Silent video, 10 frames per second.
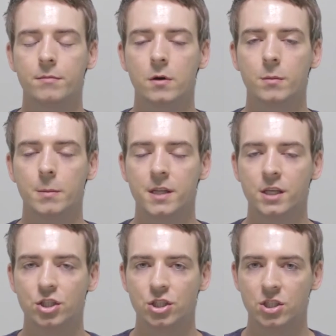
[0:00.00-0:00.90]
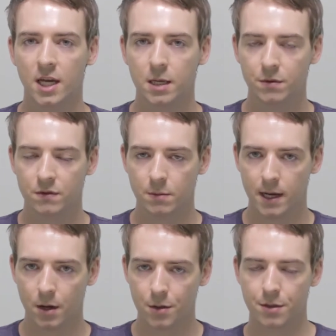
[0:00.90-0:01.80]
Remember the shape of the
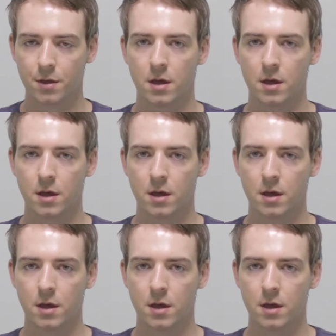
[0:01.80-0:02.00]
mouth,